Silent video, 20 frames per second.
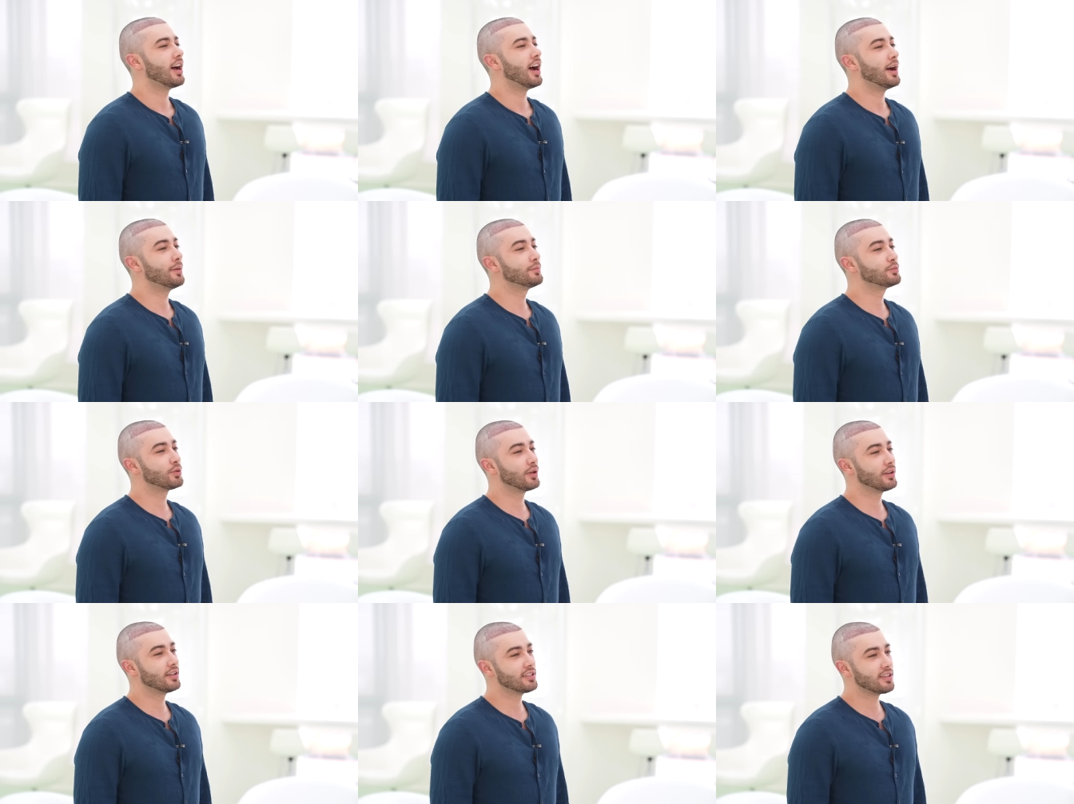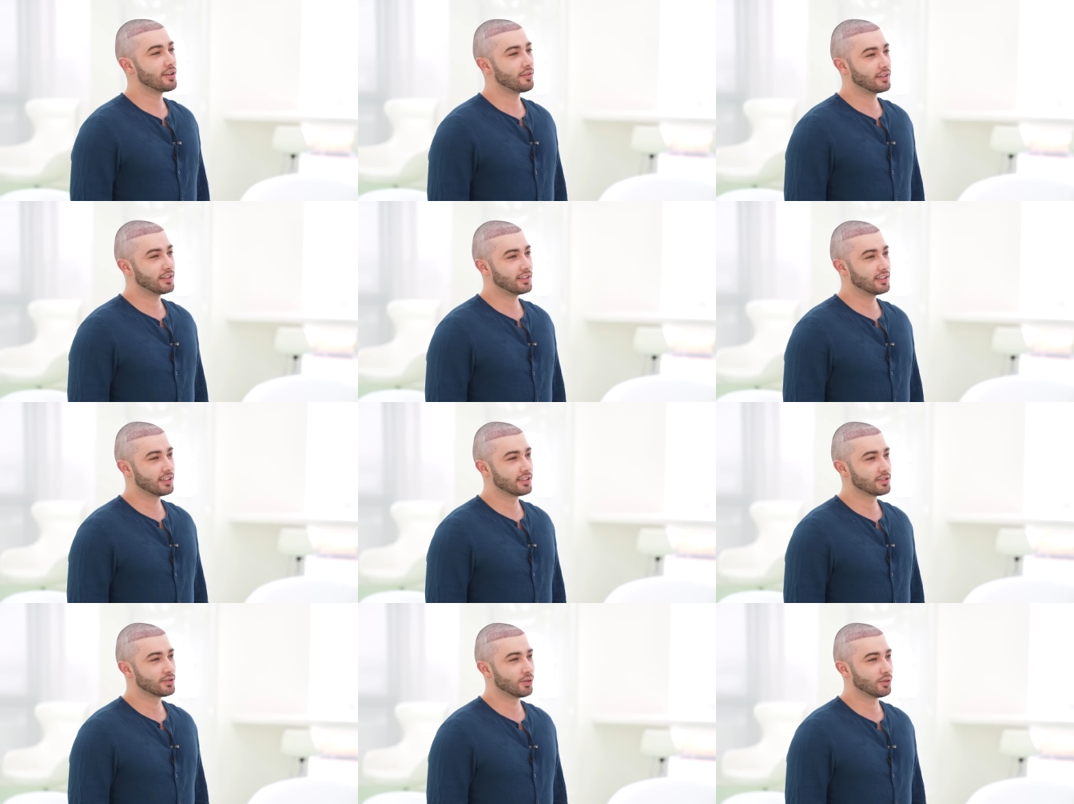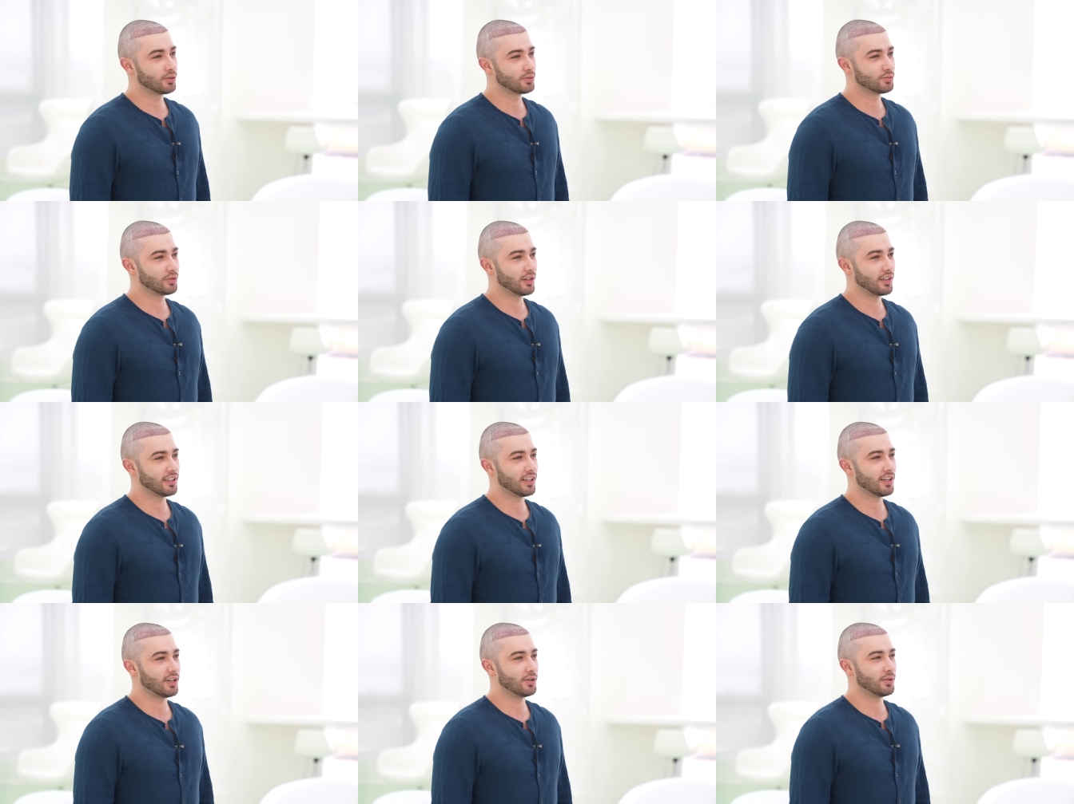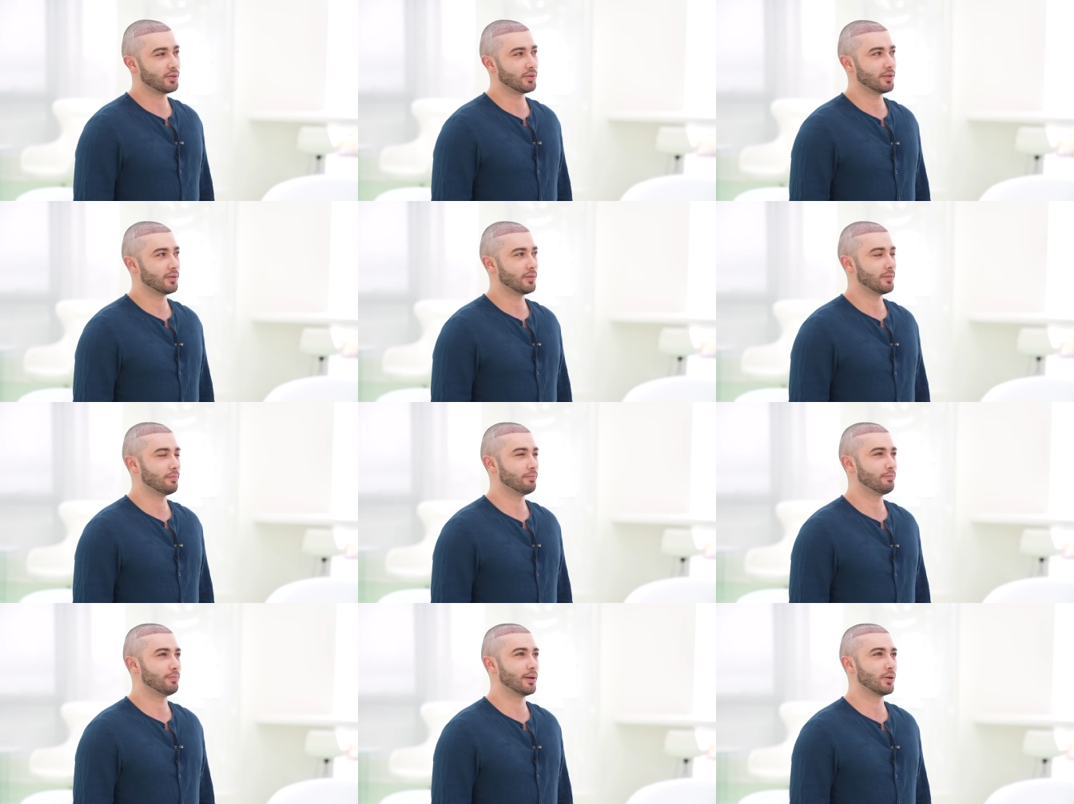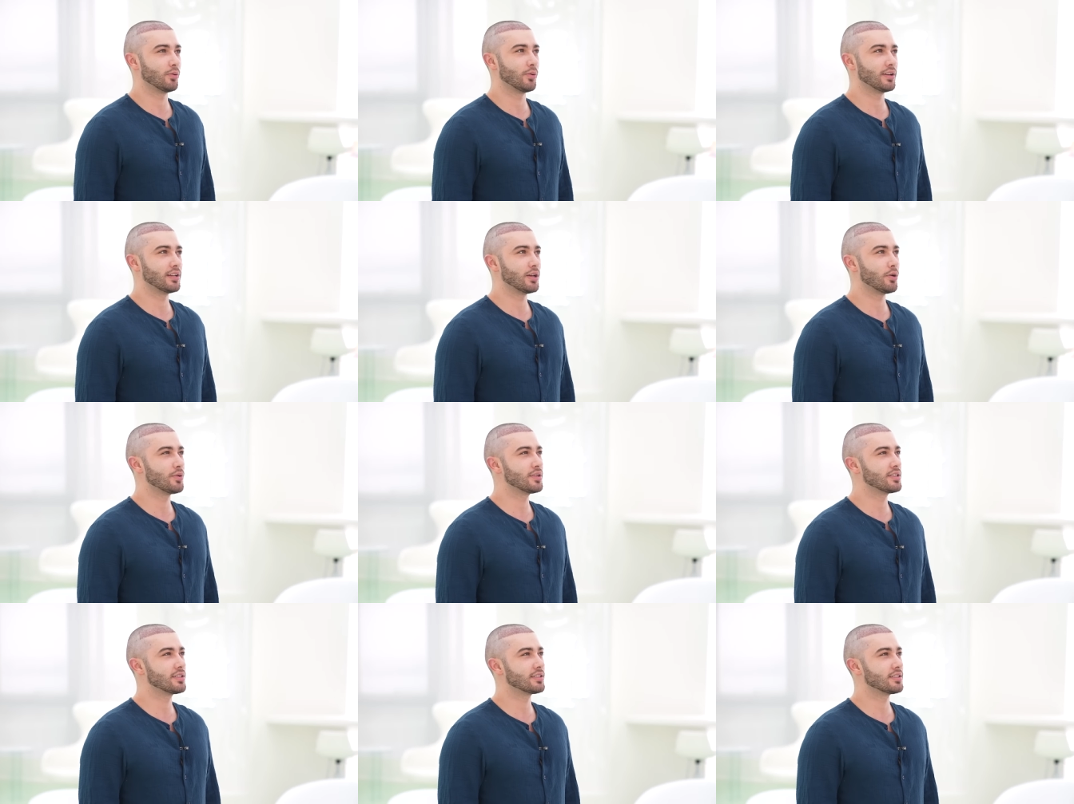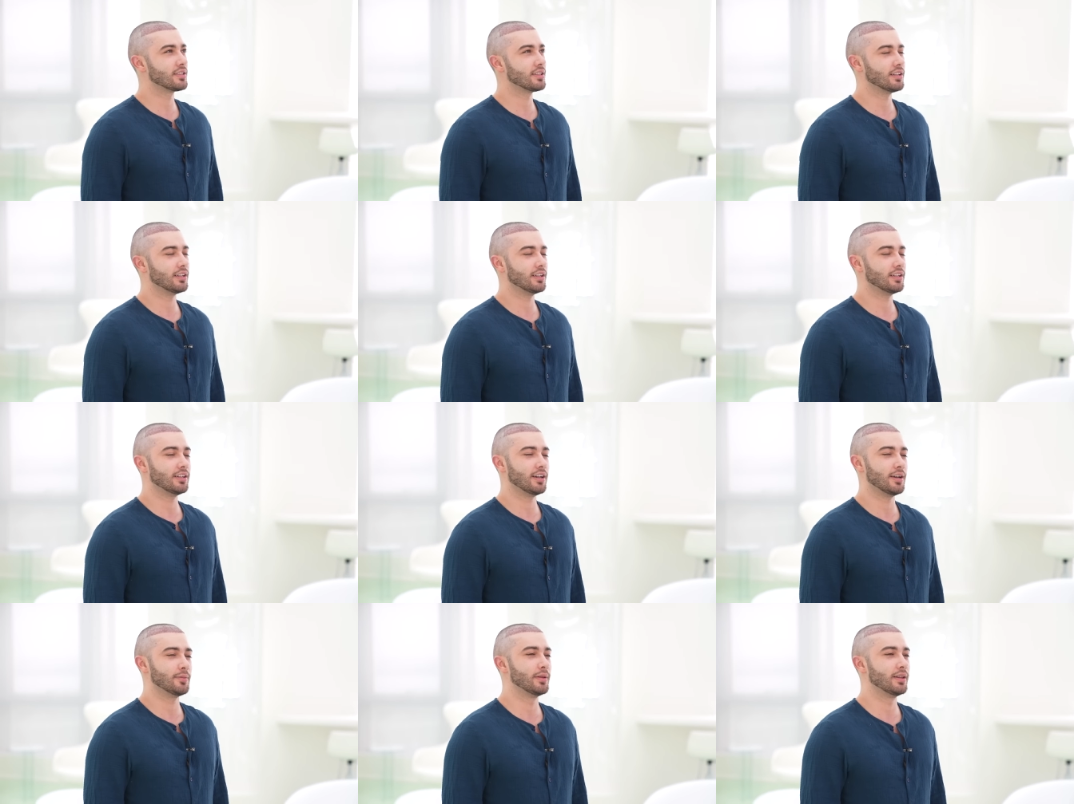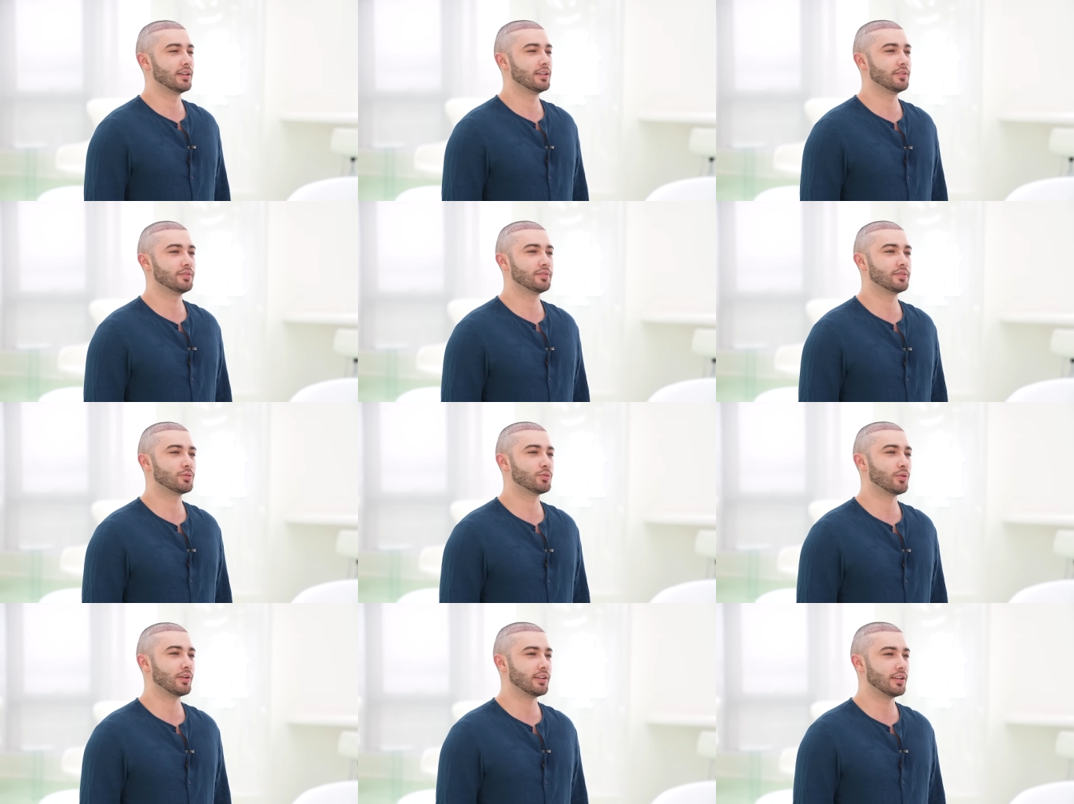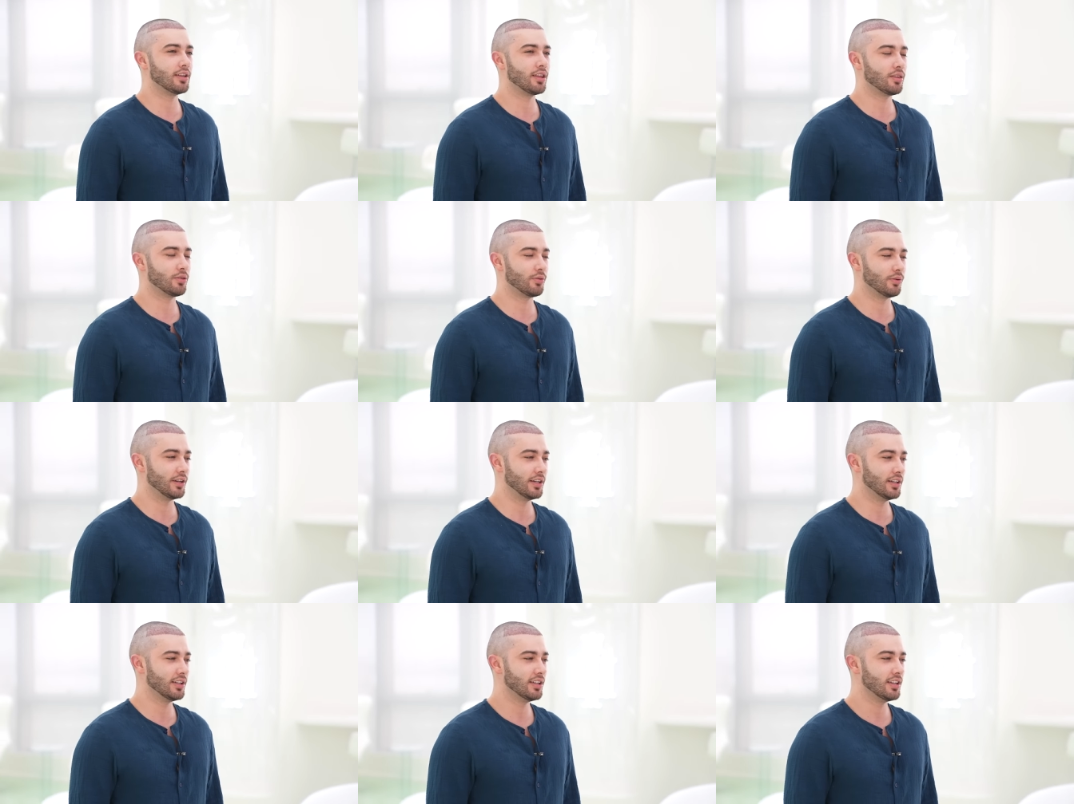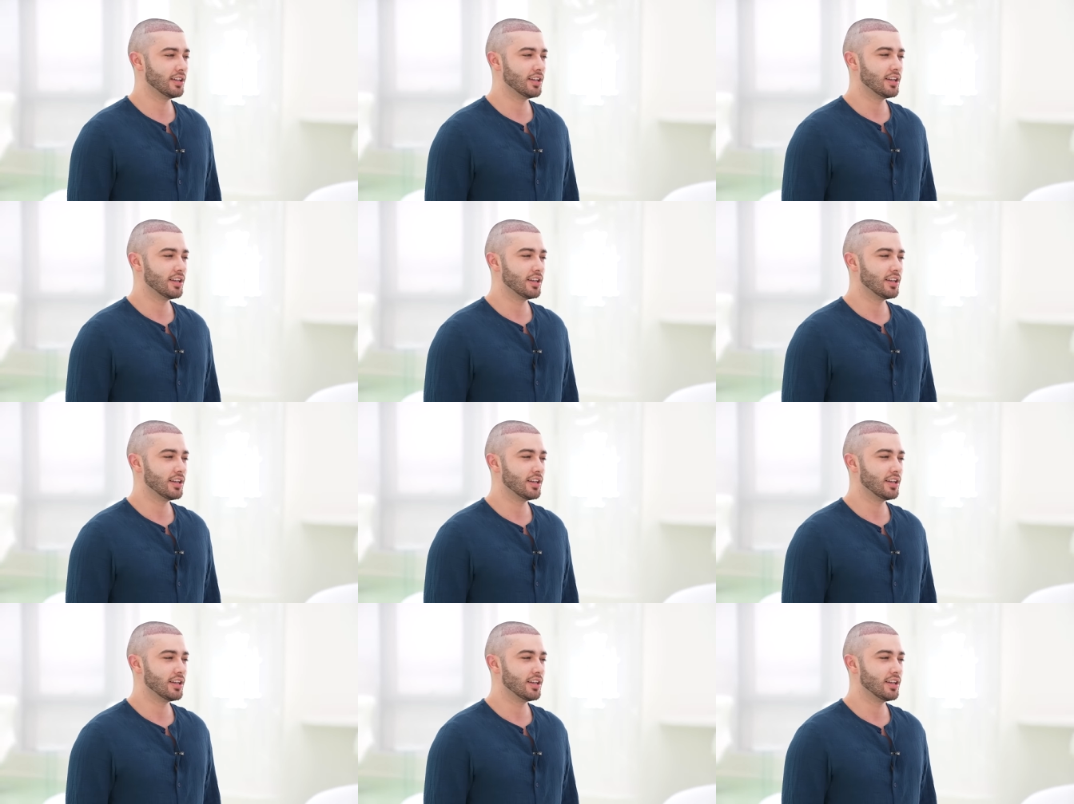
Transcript: I'm 27 years old right now, but when I was, I believe, 23,